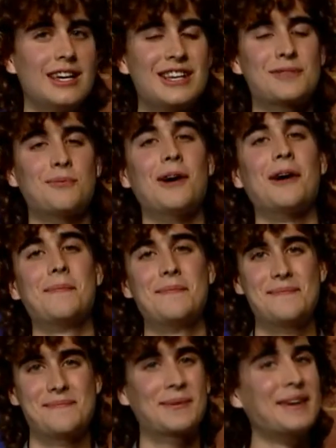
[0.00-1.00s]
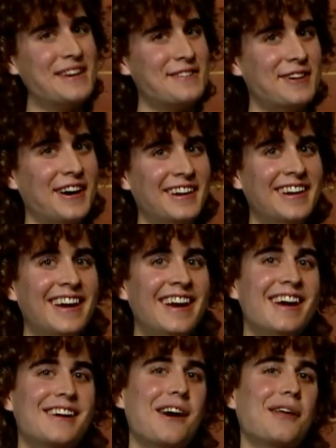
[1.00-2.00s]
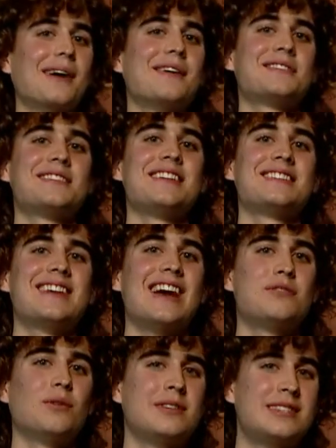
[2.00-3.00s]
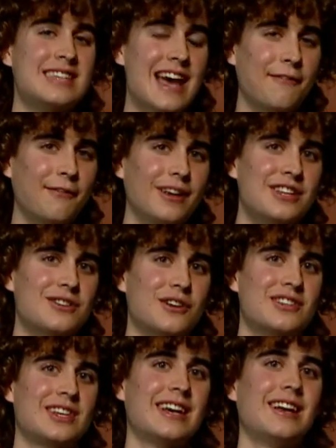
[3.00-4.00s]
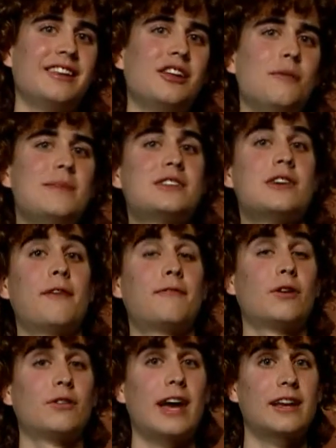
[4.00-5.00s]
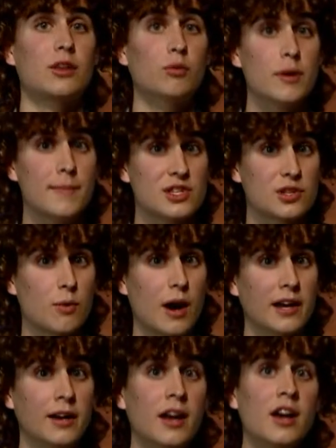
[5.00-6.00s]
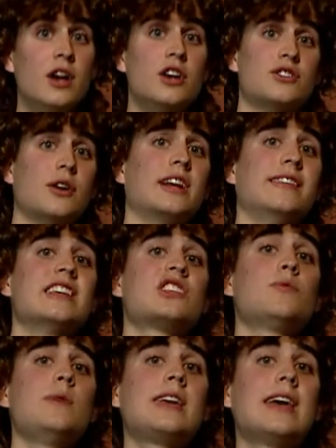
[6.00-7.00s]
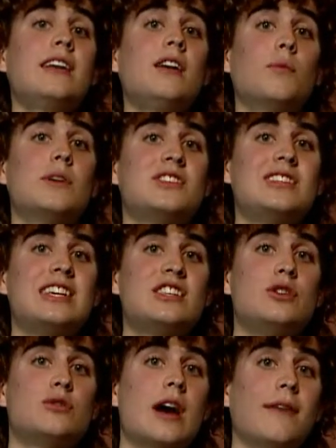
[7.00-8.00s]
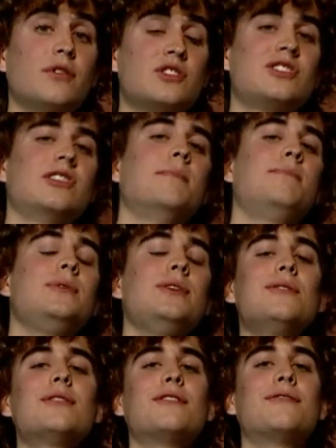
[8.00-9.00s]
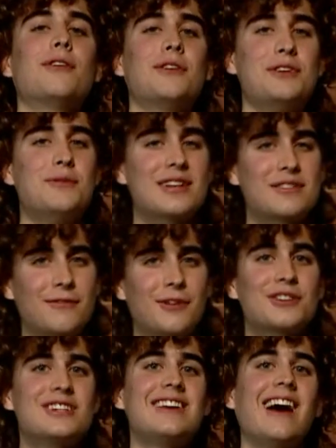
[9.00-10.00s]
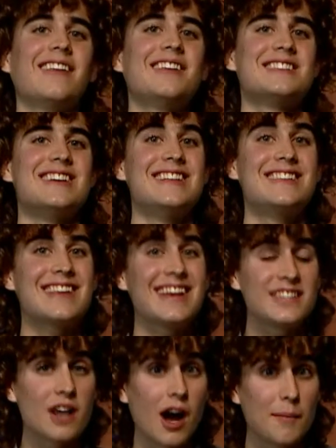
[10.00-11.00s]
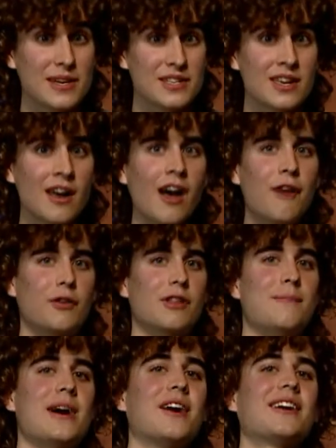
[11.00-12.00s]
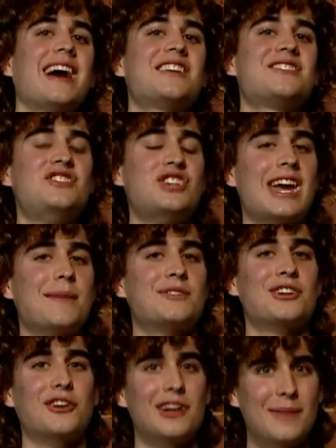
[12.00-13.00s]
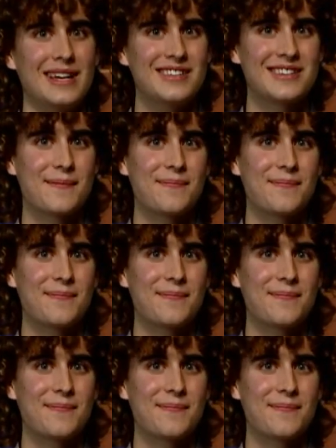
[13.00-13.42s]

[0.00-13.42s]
is, well, pretty fun, Colorado State's schedule definitely starts to get a little bit tougher like the women's squad, starting this weekend when CSU travels to the beautiful U.S. Virgin Islands in St. Thomas for the Paradise Jam tournament.